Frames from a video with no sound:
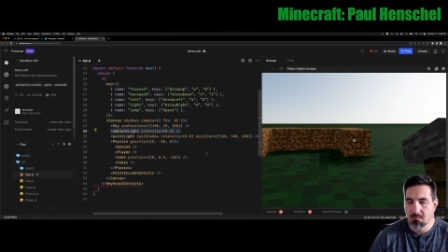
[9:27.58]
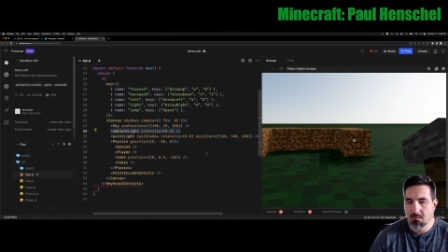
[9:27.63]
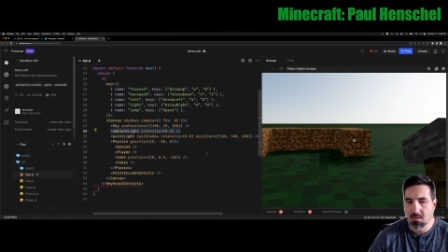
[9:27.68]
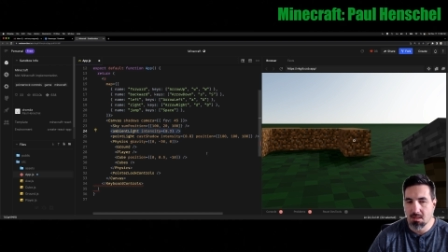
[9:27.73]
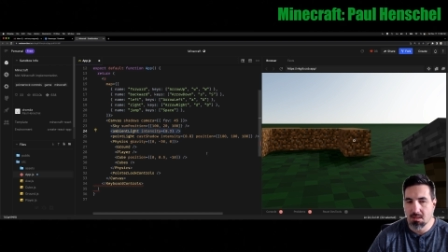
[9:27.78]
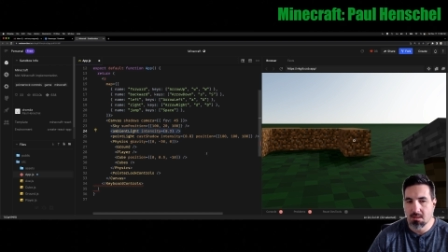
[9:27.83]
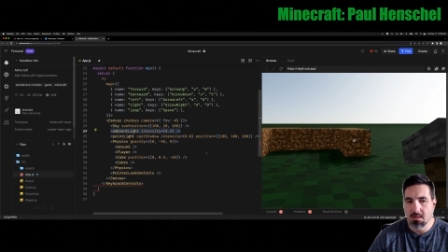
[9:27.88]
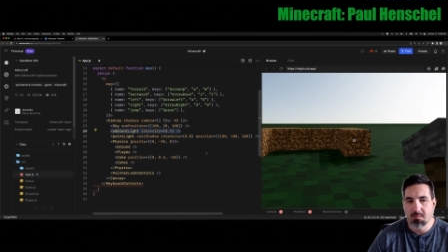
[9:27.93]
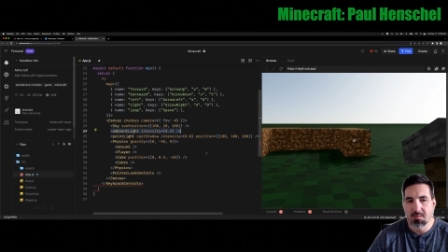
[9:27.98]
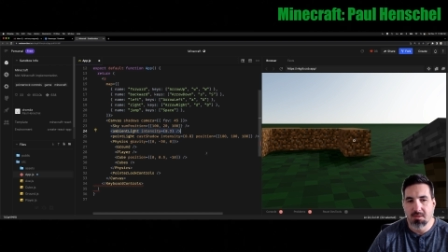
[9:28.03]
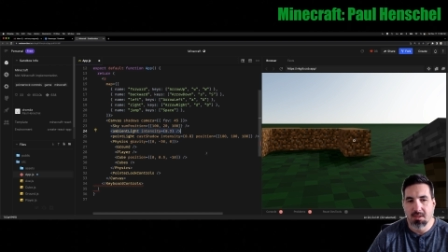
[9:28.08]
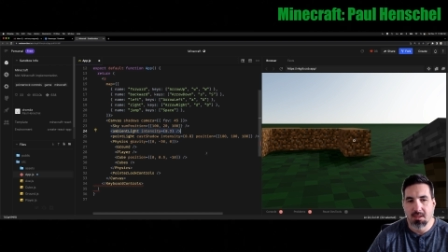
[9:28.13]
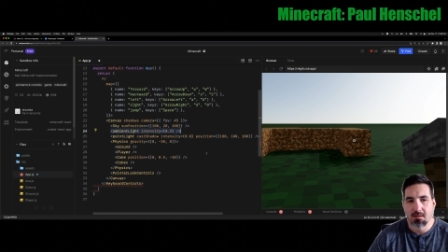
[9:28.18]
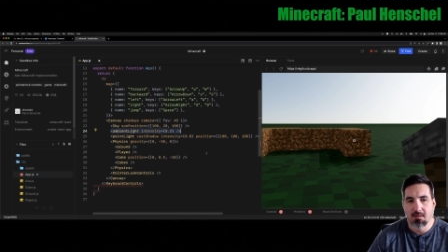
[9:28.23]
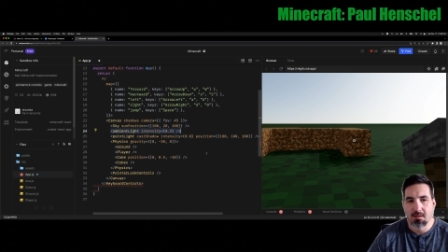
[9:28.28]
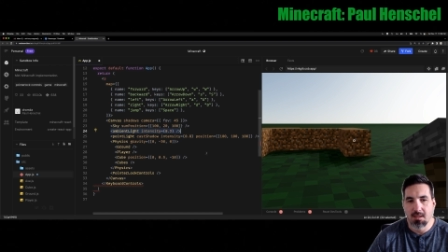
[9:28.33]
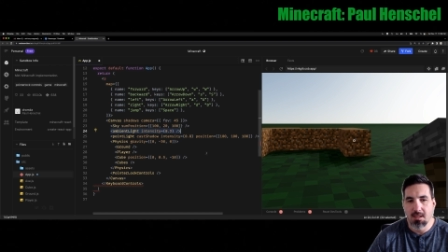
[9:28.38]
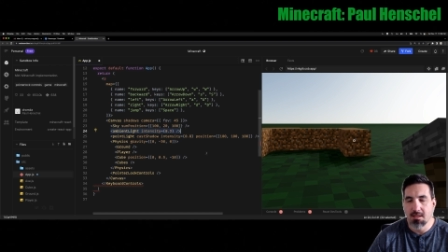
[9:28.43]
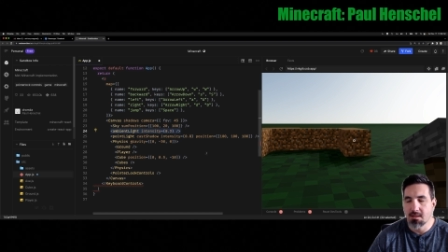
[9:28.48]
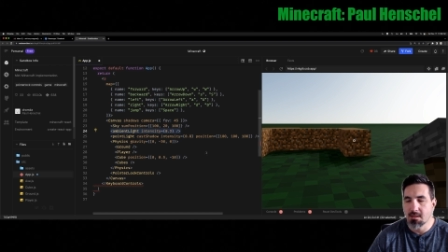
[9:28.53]
It's
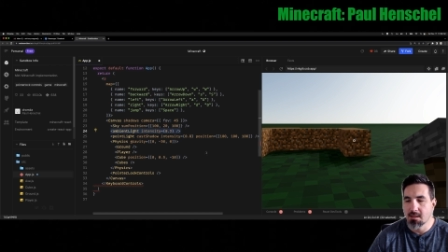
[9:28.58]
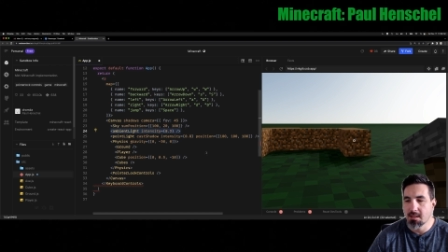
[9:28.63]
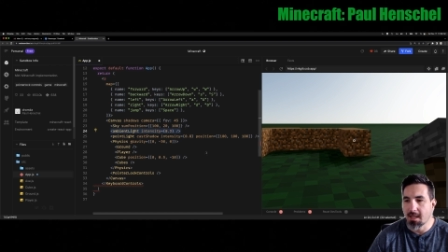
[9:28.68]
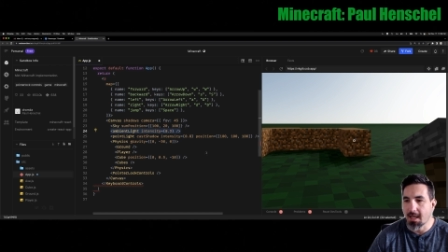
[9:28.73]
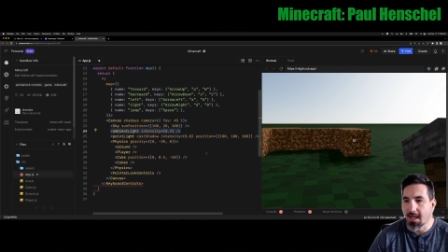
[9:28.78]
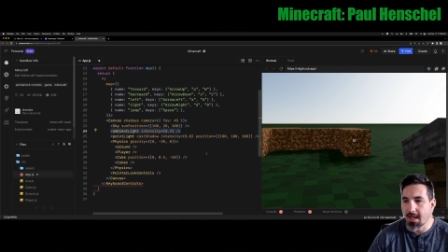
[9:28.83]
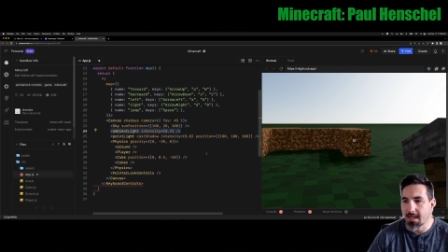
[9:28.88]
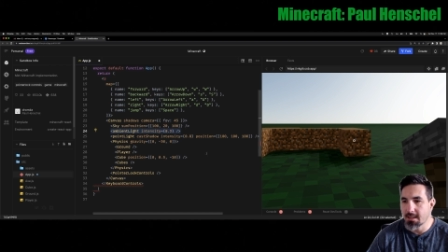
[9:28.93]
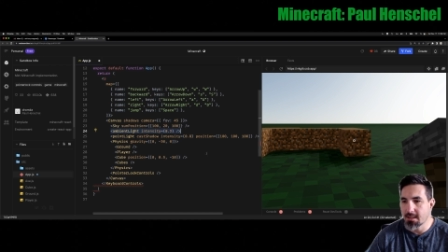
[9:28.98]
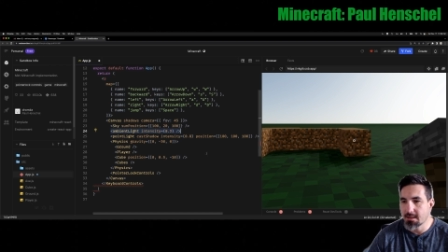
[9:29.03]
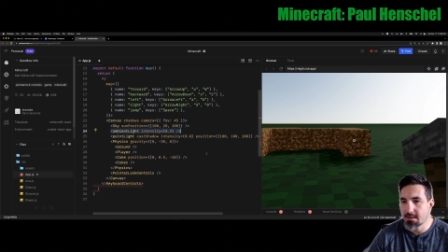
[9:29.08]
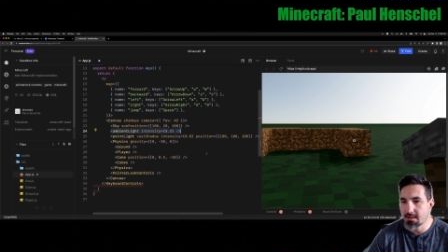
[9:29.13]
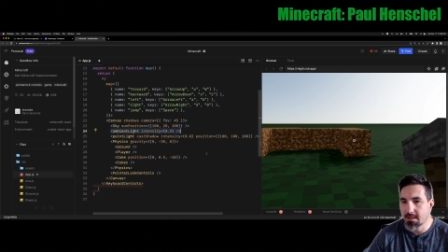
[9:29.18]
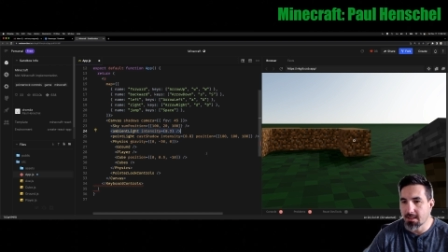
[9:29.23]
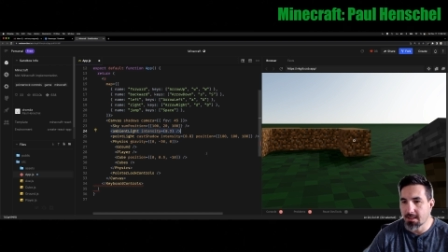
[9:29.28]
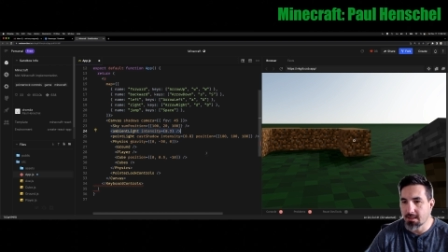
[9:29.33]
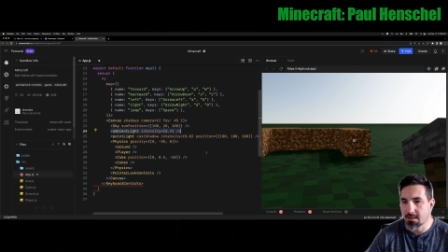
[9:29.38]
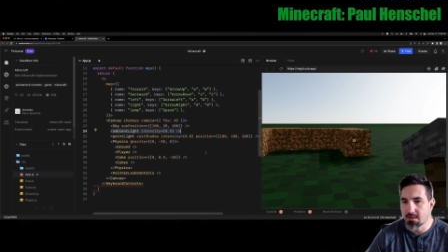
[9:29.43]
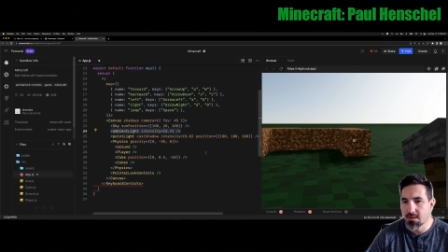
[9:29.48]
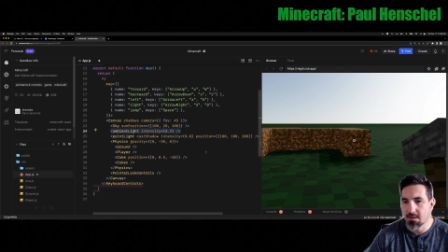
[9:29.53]
something easily added
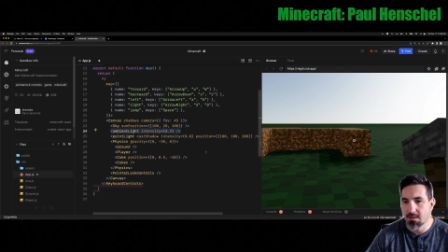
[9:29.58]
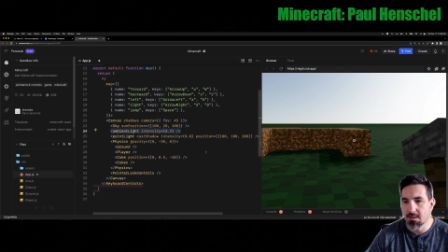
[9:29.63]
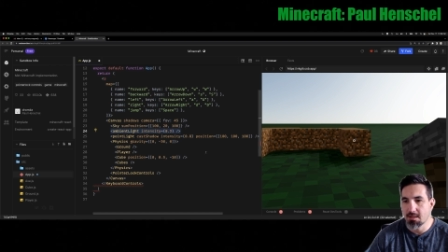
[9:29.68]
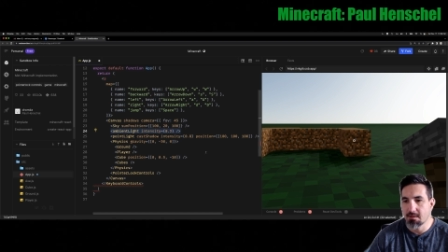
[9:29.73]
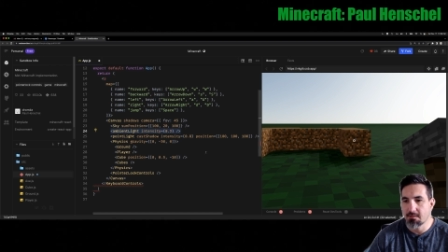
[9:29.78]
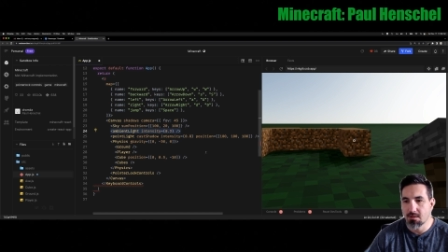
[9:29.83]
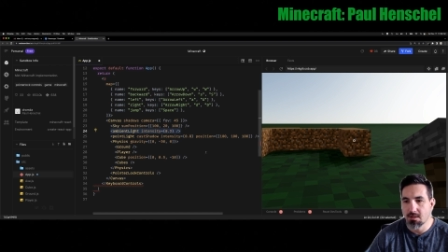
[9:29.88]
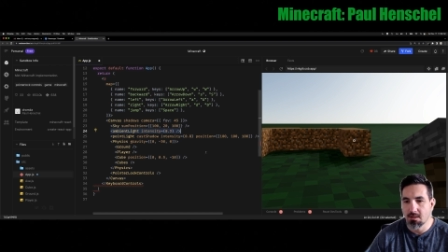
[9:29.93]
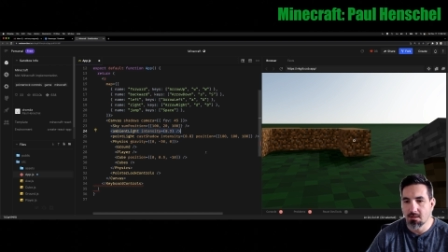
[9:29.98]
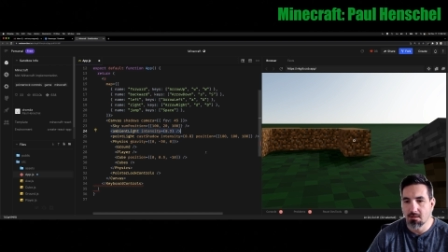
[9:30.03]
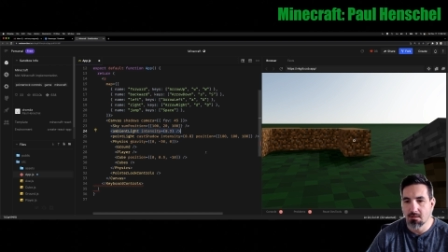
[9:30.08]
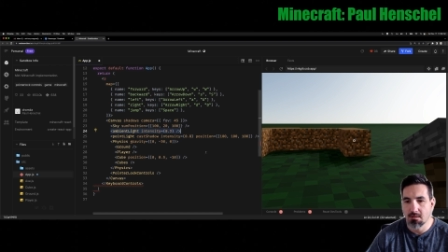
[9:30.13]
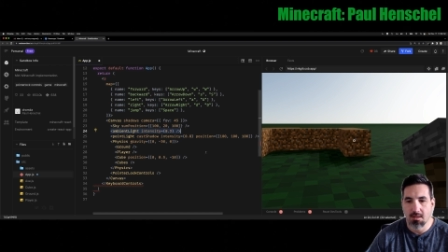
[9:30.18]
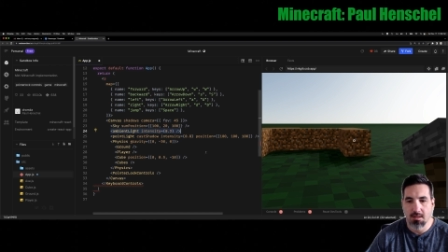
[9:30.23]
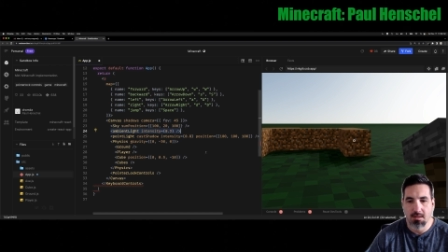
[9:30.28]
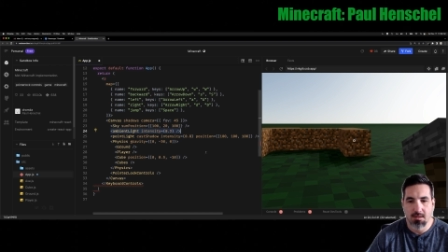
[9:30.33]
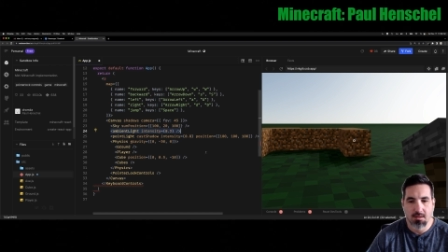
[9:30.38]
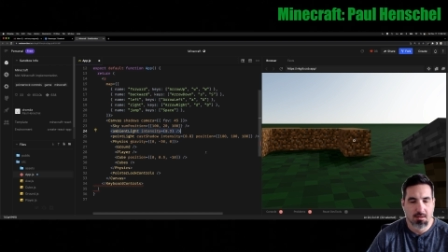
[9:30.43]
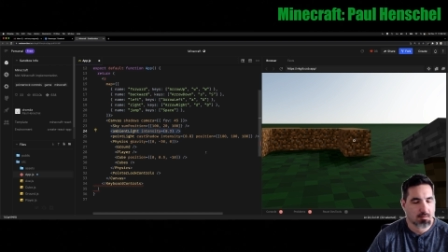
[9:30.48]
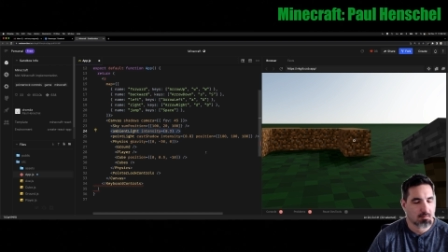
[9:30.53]
that just gives you,
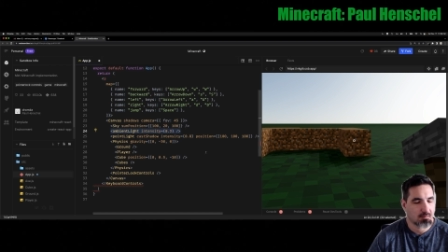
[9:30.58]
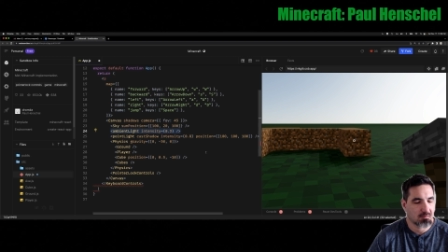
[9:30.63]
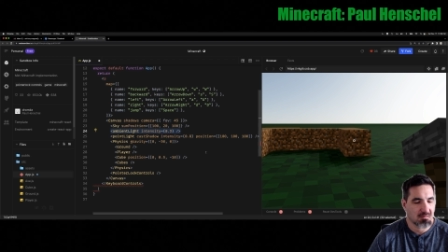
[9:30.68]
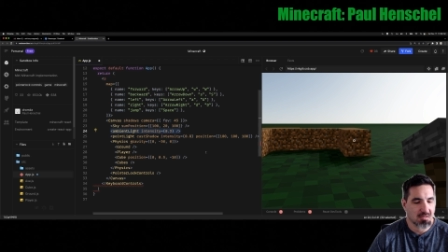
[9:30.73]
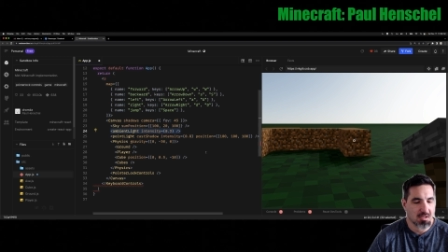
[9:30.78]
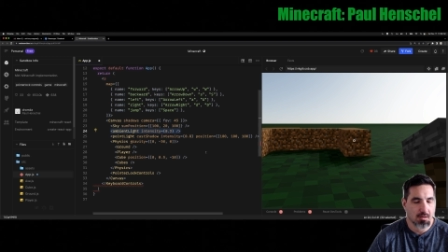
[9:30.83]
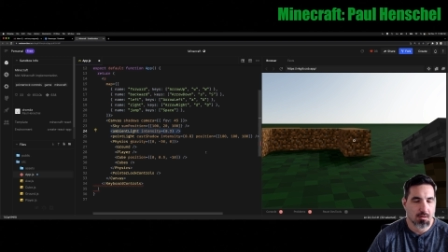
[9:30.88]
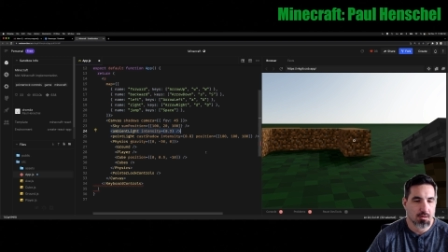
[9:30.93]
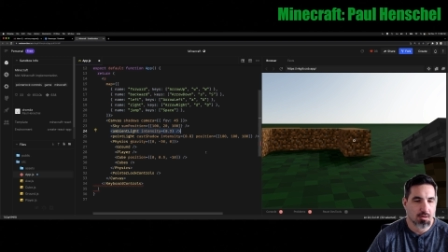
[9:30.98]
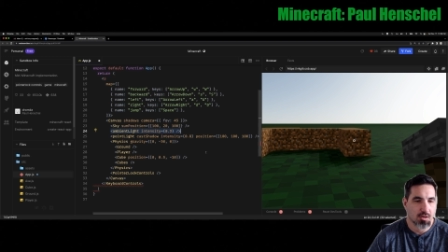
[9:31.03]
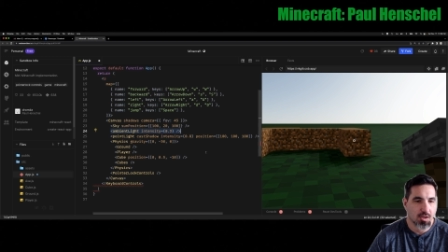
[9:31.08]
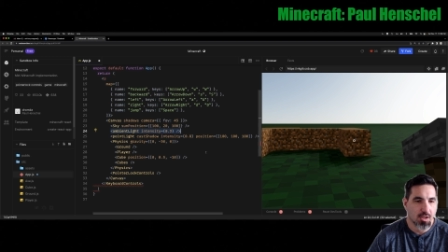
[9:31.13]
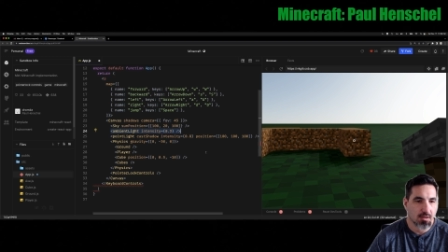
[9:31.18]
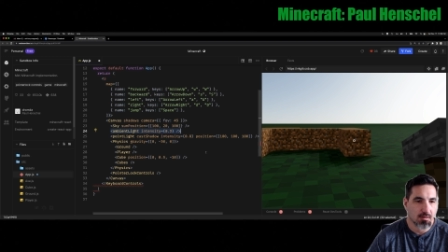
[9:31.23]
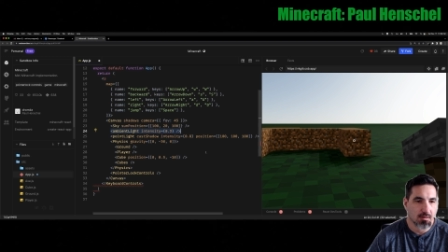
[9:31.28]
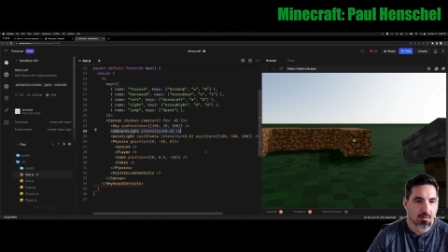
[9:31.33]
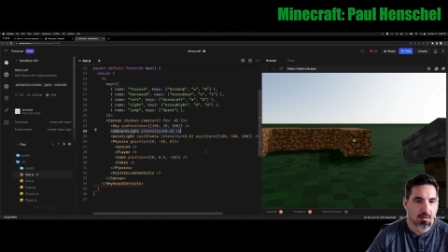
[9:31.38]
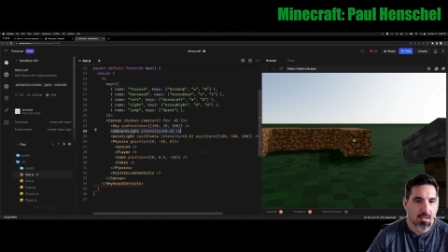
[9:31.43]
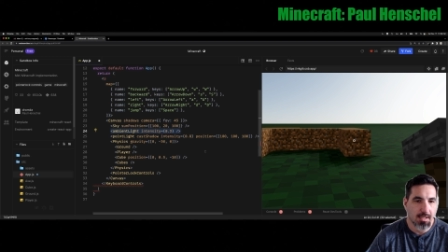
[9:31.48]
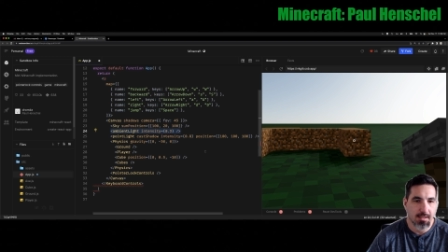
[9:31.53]
it's, you know, your
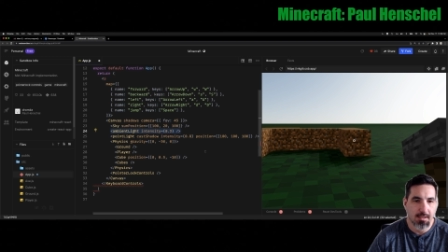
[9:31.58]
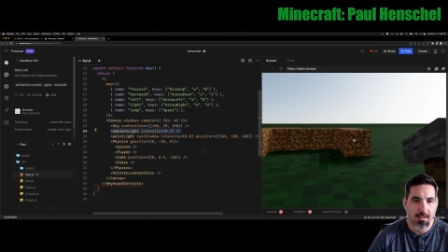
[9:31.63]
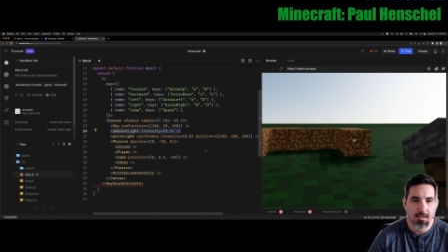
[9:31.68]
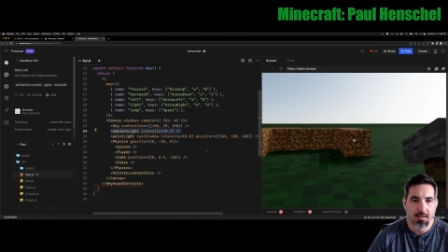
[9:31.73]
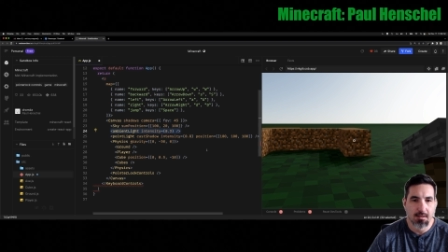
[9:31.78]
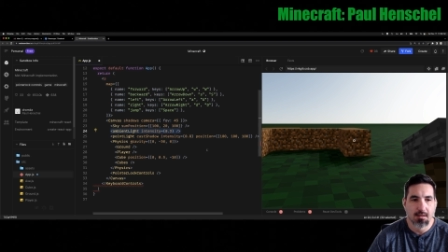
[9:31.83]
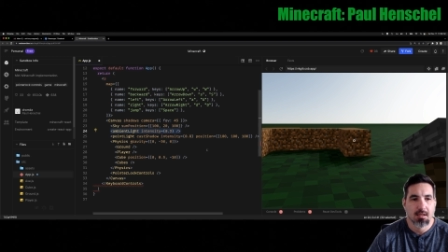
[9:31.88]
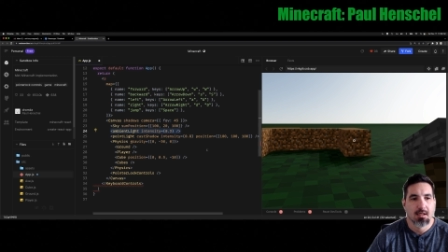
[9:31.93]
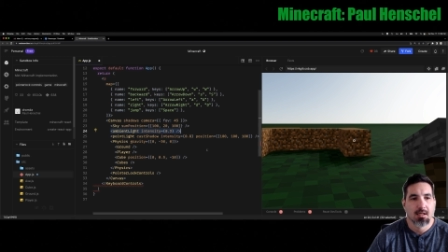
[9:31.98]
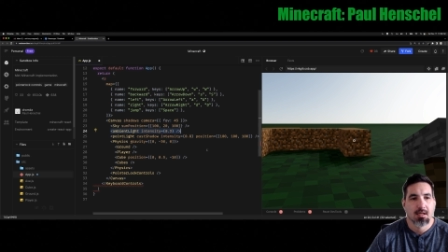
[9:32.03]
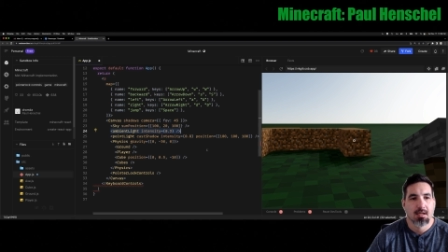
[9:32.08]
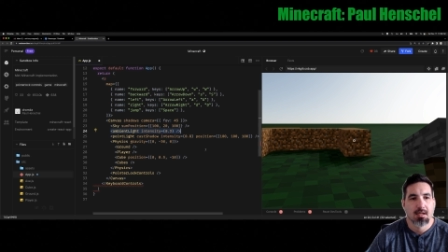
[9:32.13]
general lighting.